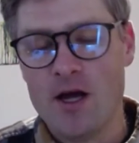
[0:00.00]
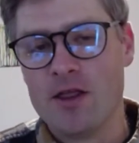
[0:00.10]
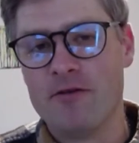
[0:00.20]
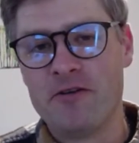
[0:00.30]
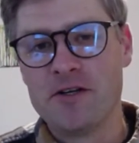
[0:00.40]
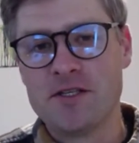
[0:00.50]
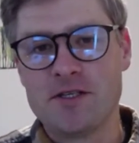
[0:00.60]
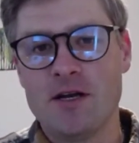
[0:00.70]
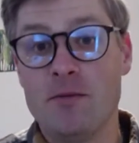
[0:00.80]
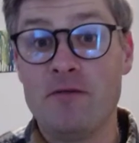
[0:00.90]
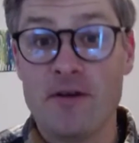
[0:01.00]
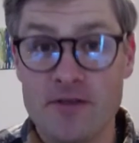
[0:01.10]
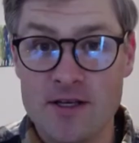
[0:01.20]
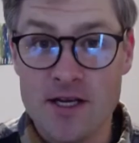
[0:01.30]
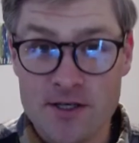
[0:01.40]
The first is going to be 5th
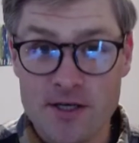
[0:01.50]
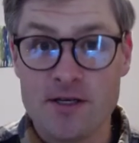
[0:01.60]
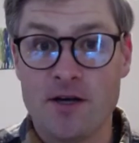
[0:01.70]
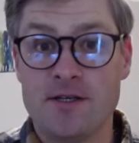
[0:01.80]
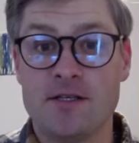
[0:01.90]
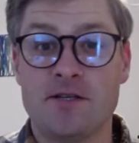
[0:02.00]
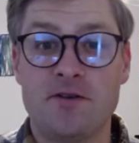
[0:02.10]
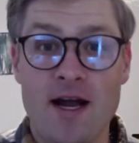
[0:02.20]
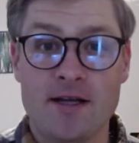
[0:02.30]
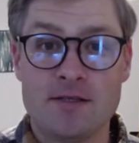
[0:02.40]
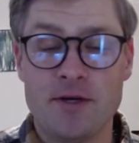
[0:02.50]
edition Dungeons and Dragons,